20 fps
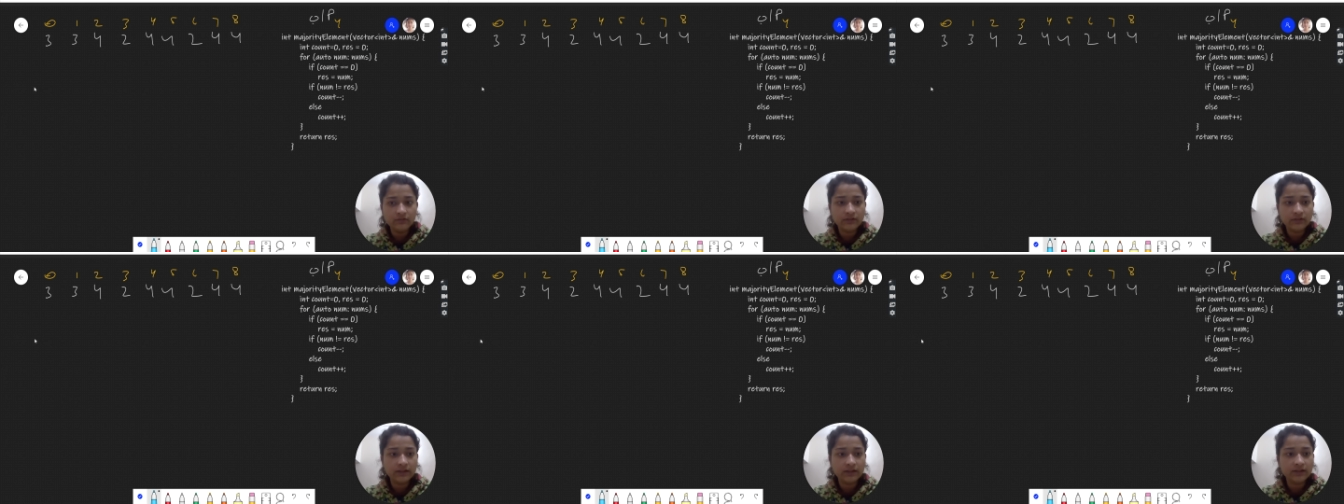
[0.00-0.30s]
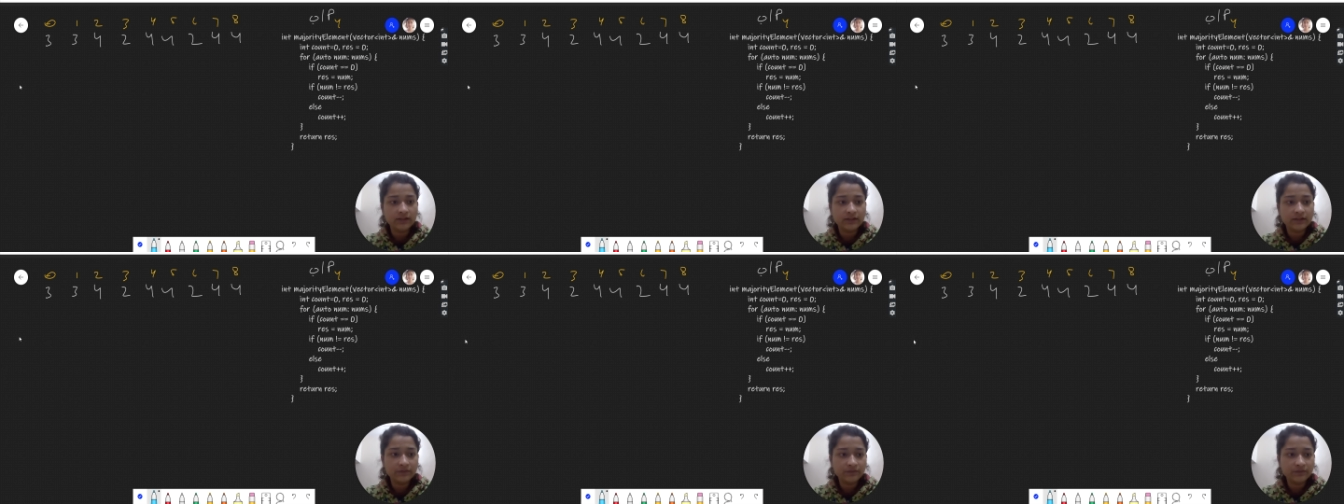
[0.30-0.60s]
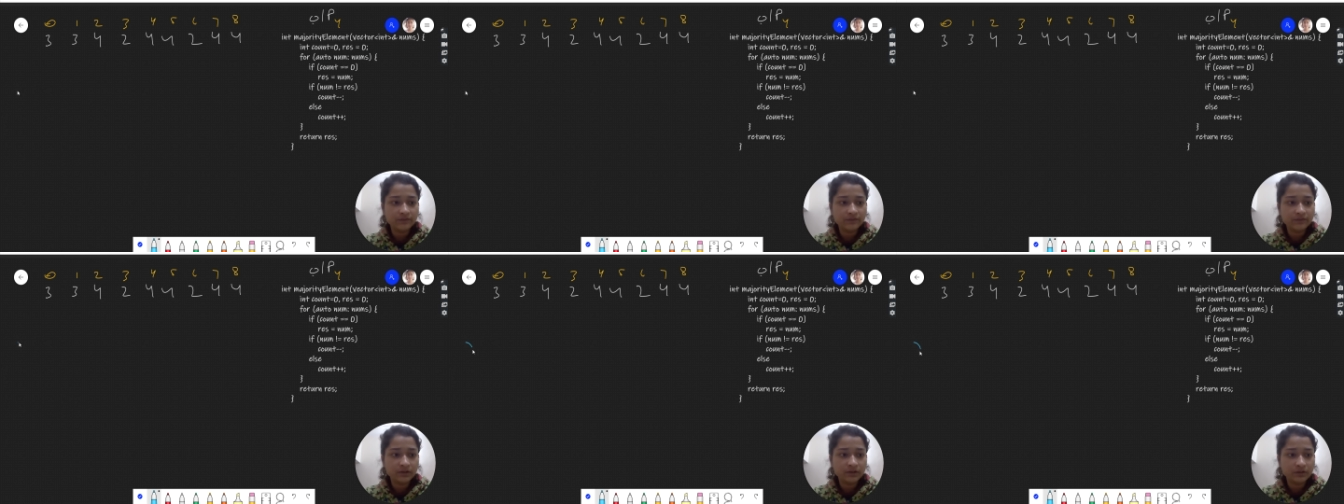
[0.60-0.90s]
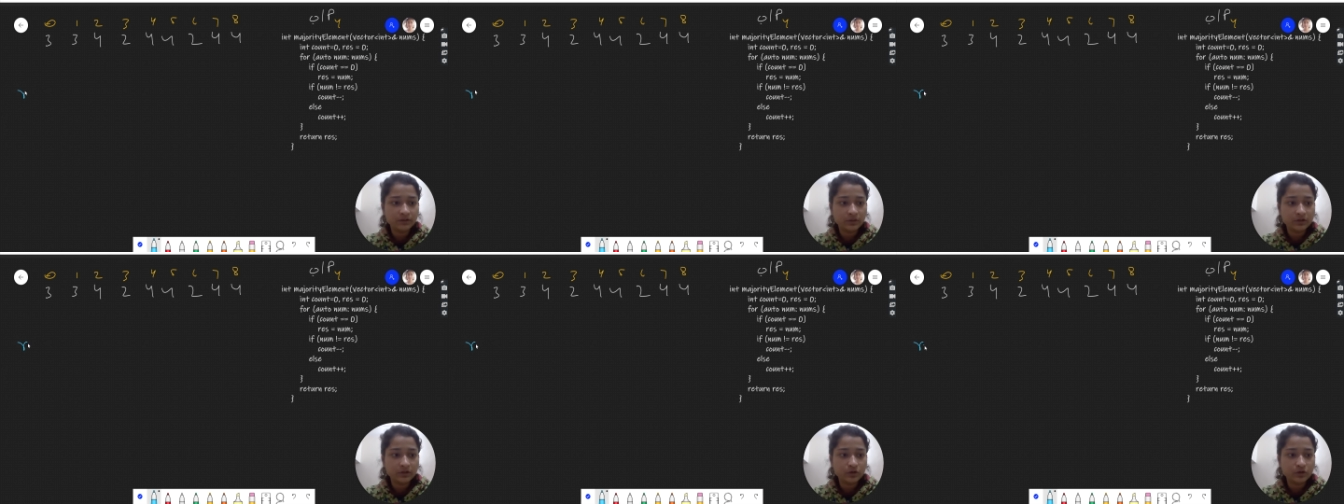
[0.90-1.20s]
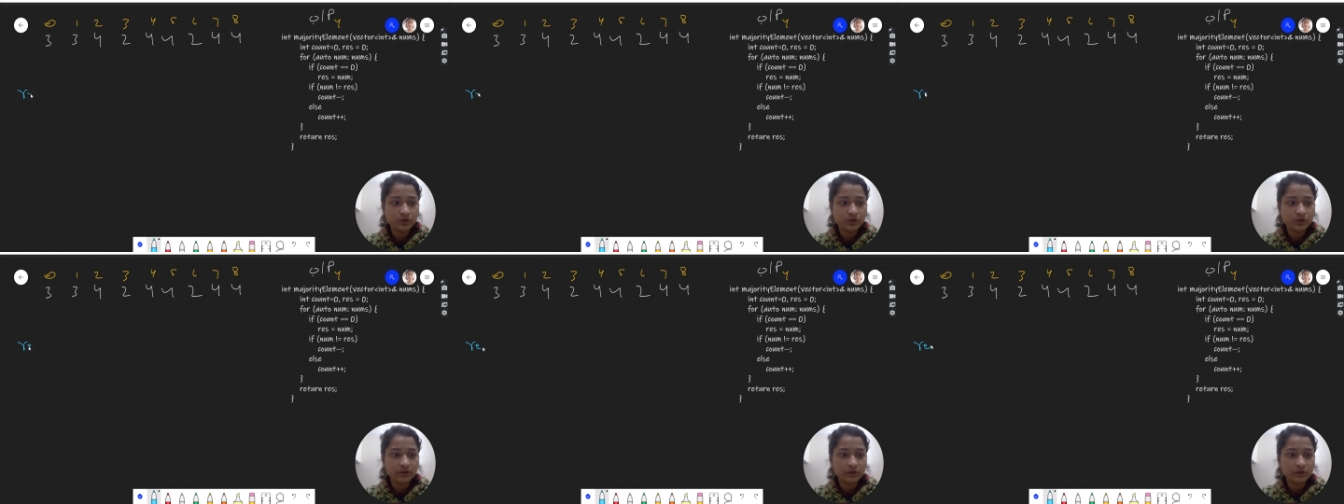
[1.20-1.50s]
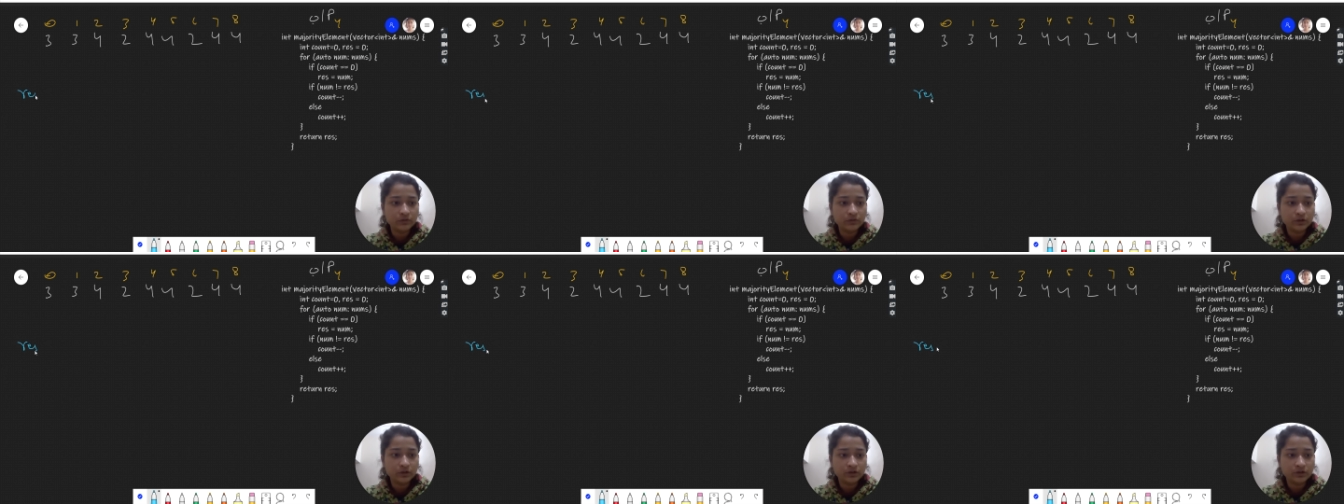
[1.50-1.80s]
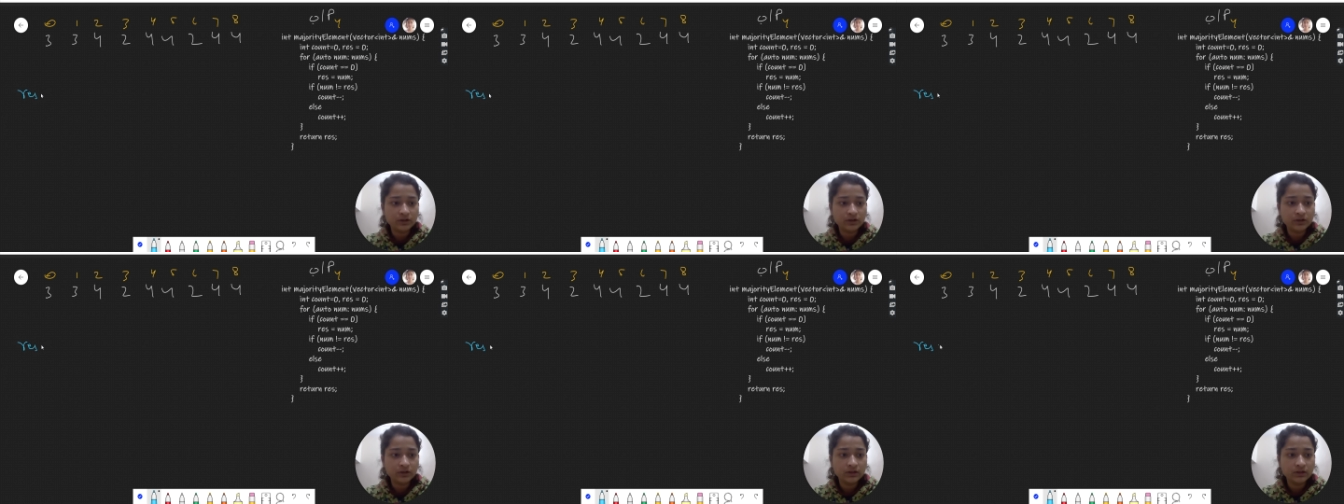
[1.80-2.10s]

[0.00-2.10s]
and then you can continue watching.